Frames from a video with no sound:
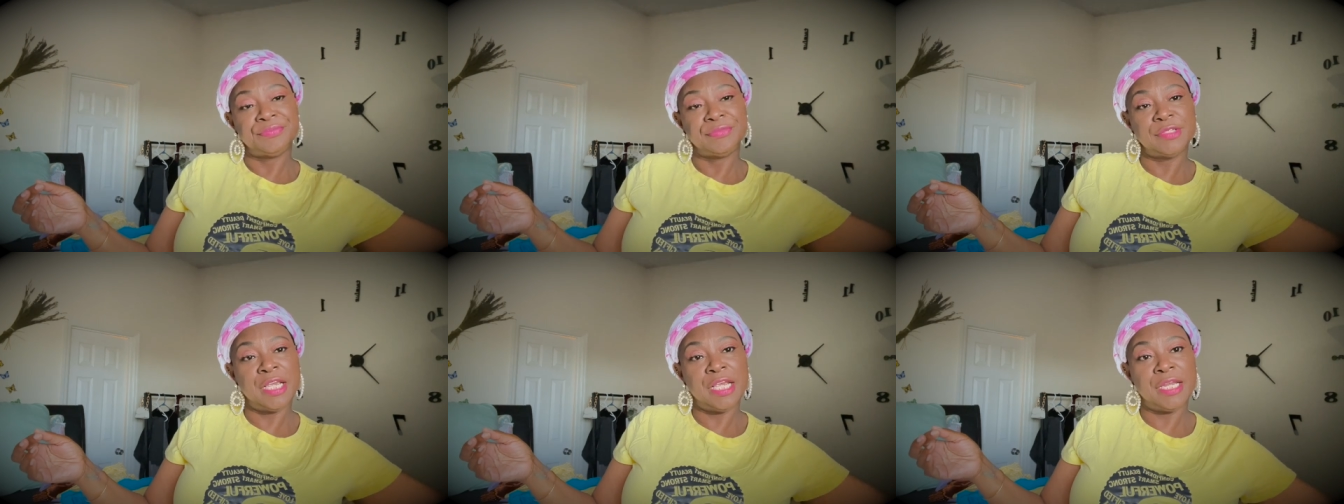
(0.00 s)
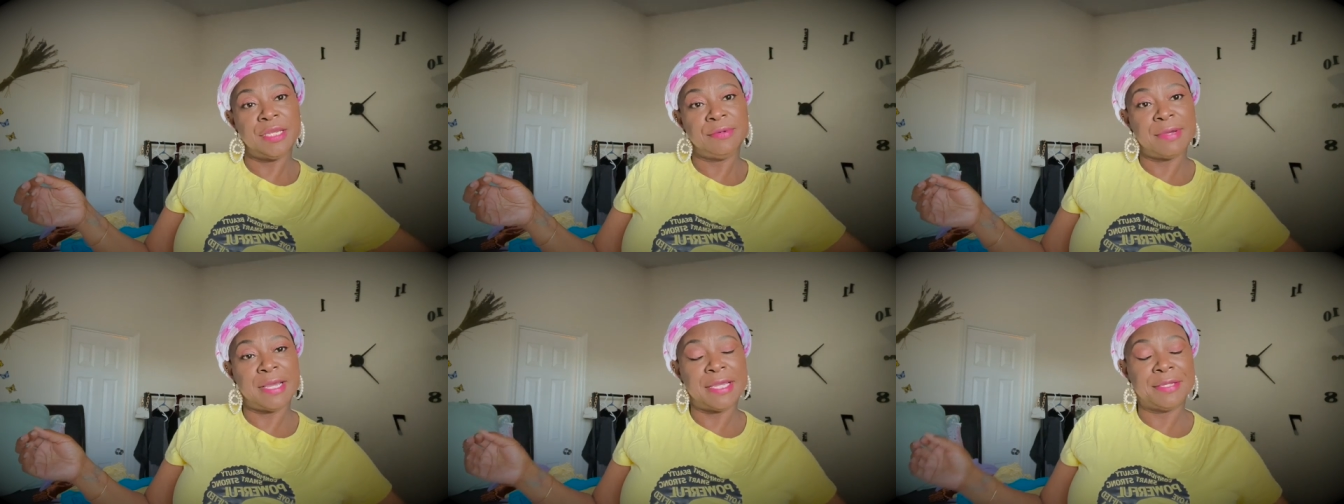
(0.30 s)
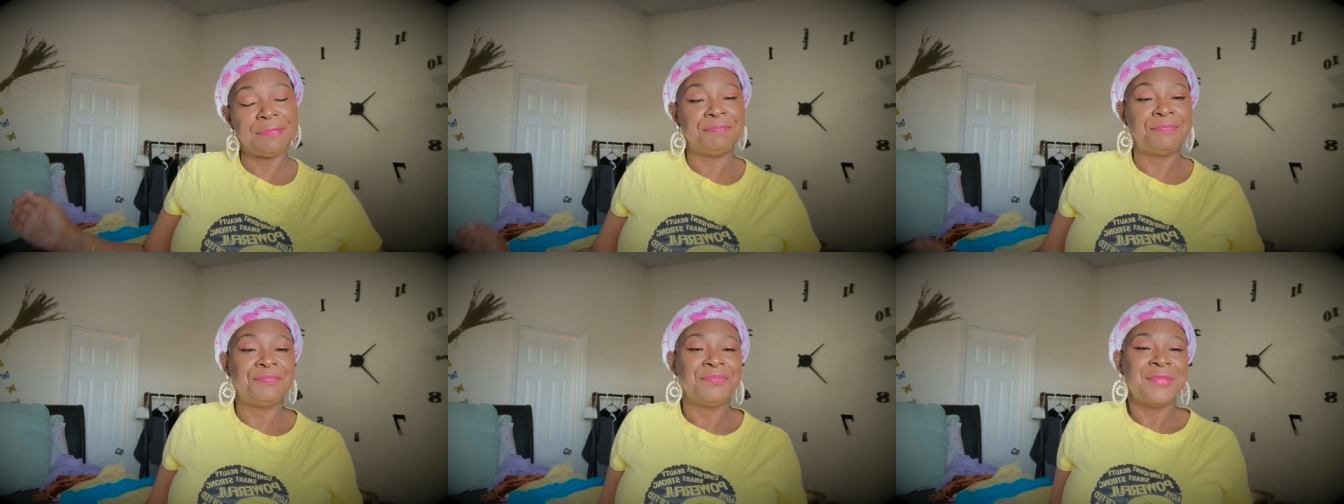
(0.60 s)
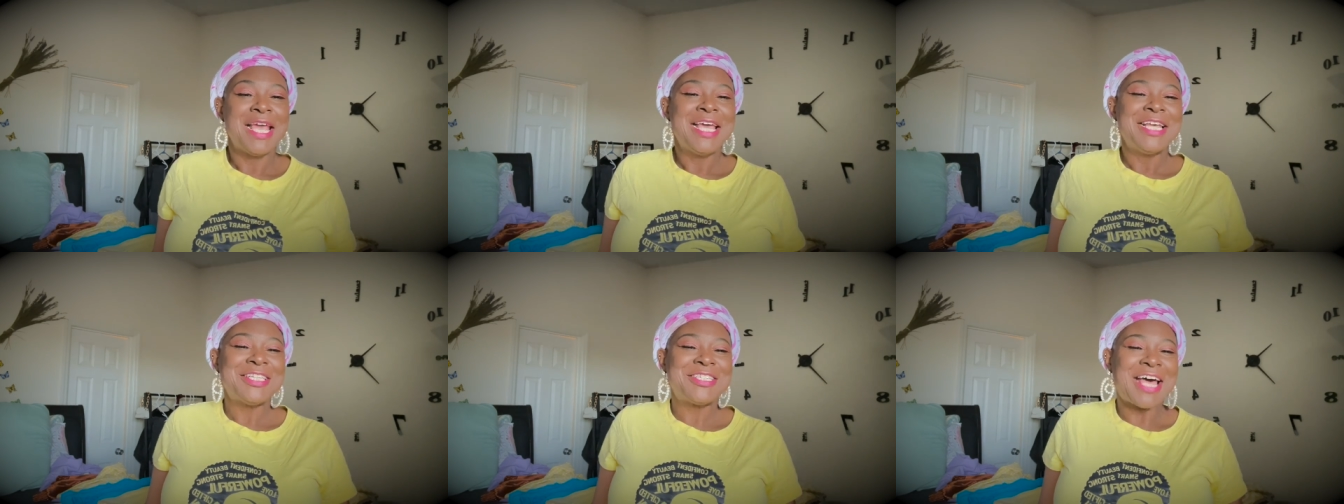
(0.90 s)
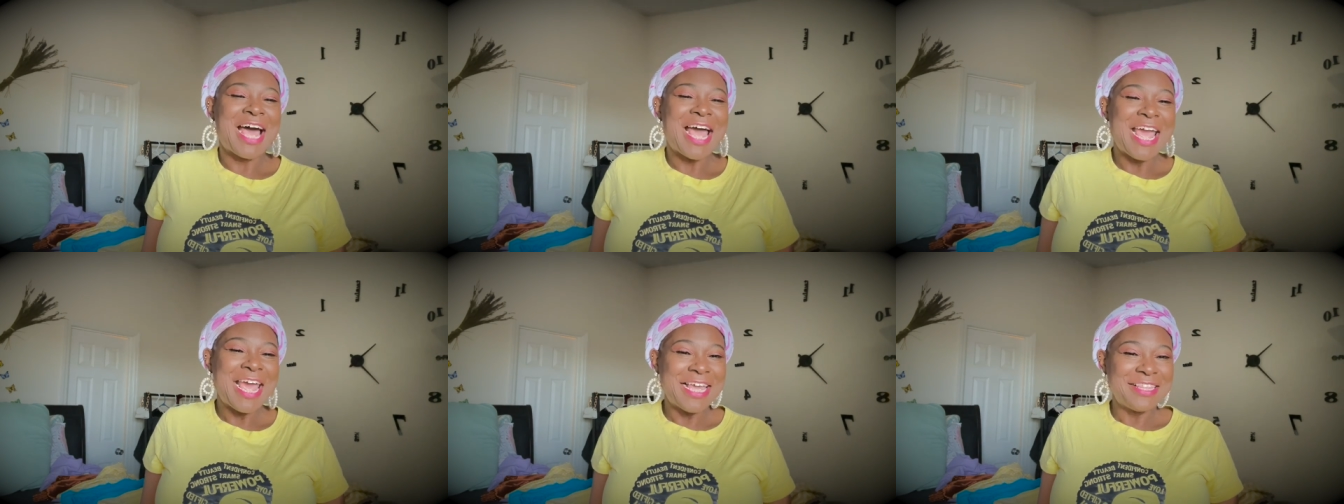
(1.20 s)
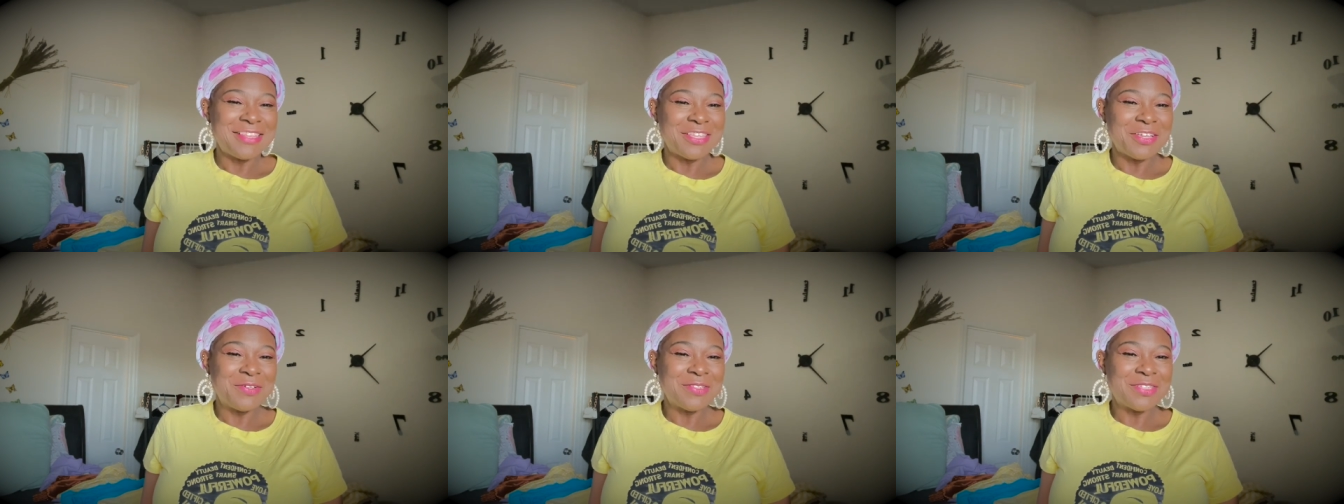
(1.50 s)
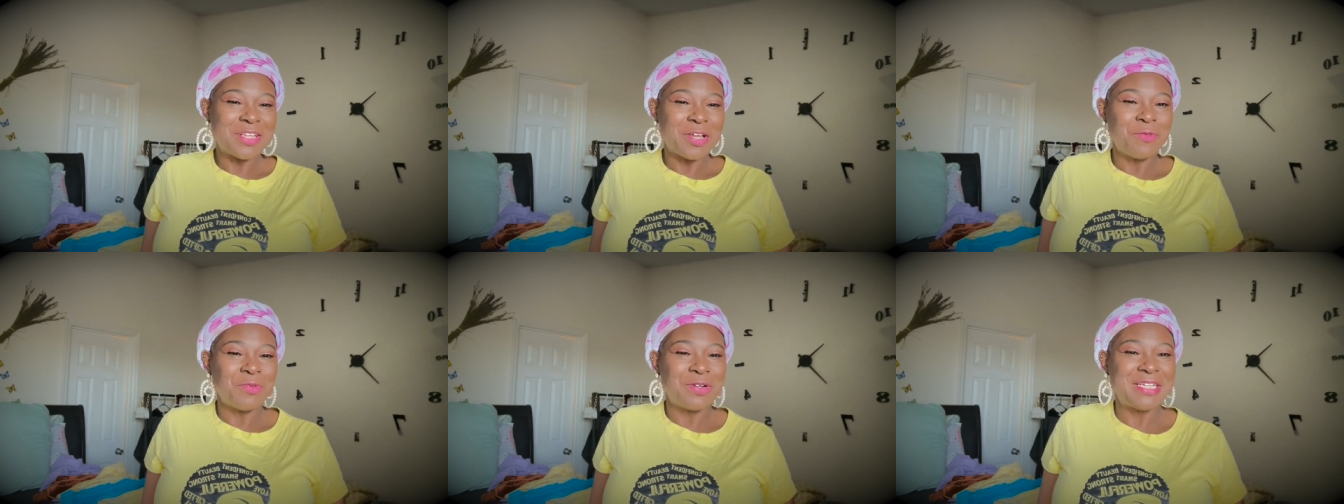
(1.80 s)
Anyway, so I had those
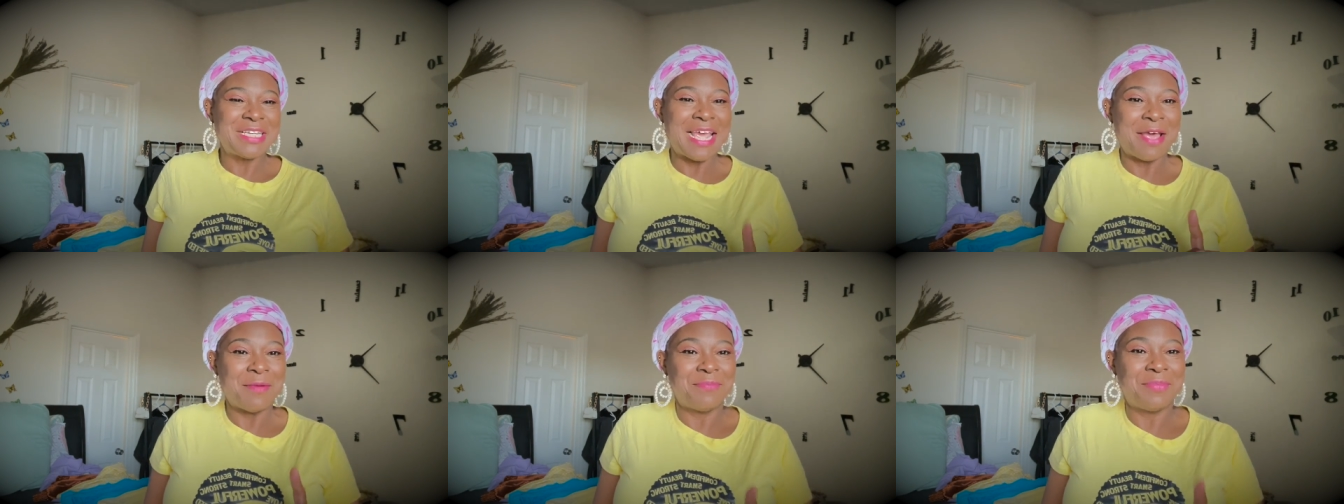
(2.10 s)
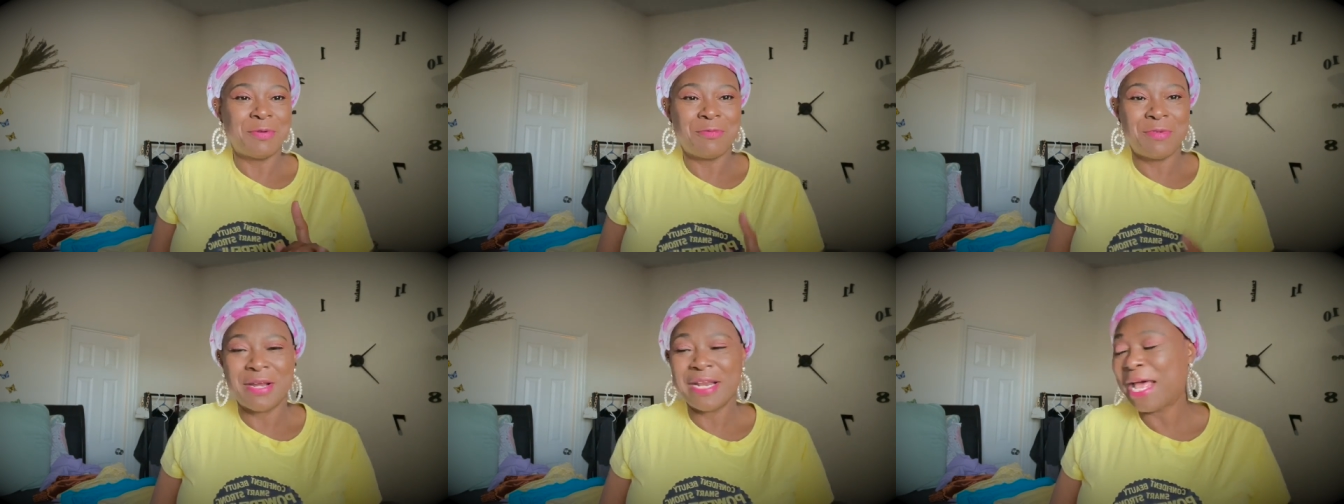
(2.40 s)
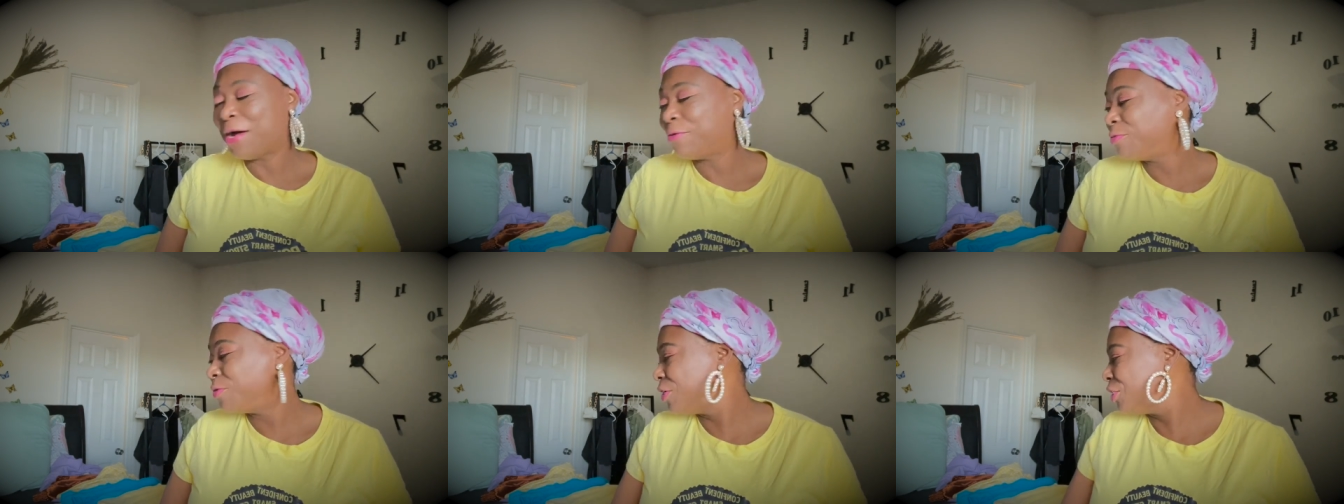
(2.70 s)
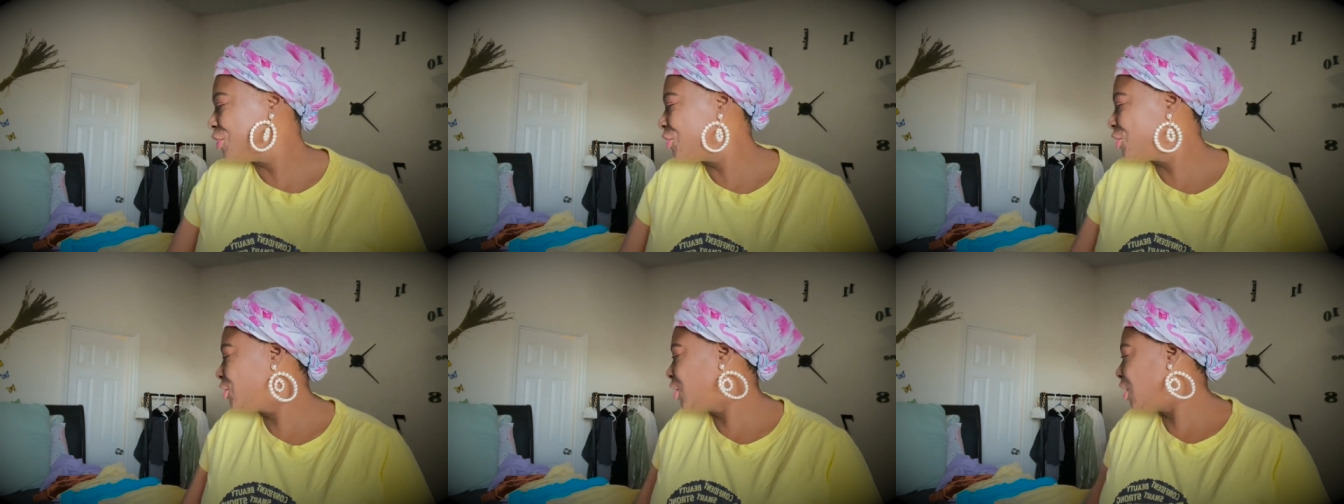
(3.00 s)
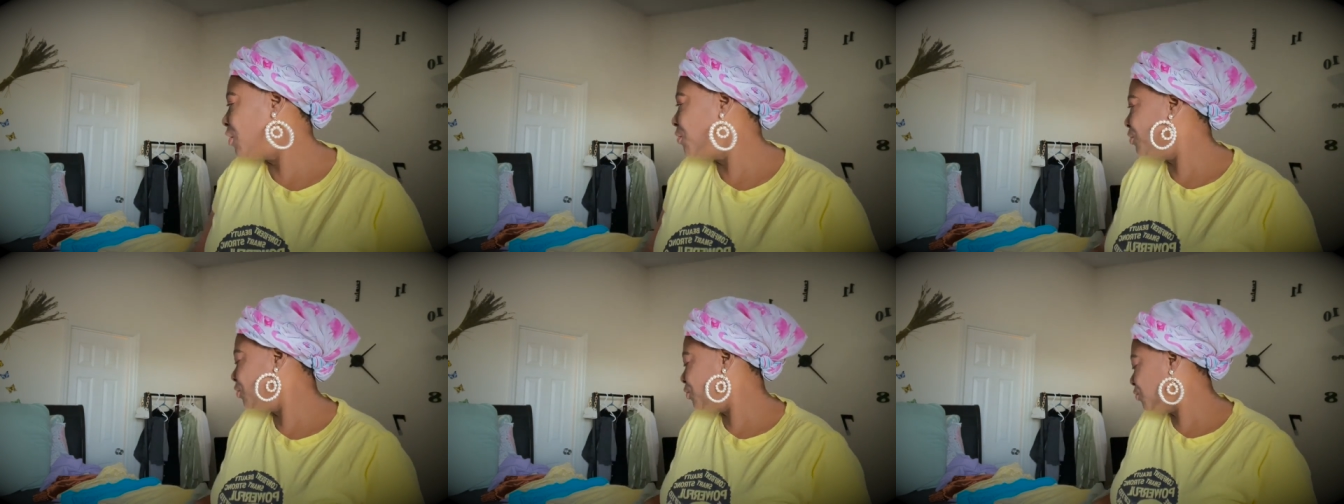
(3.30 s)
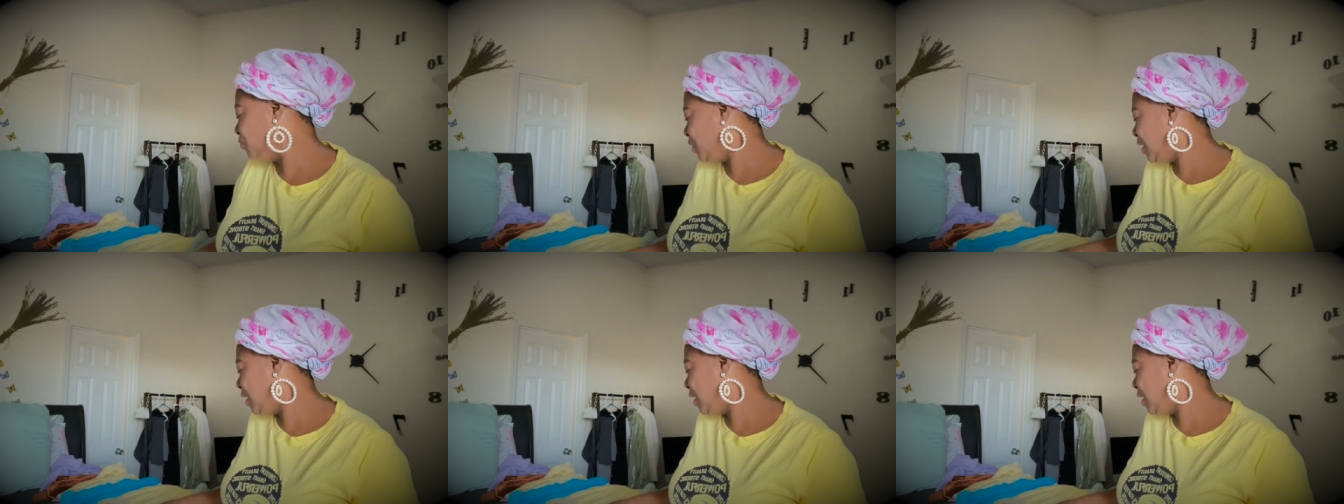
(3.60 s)
on with that. But what I want to show you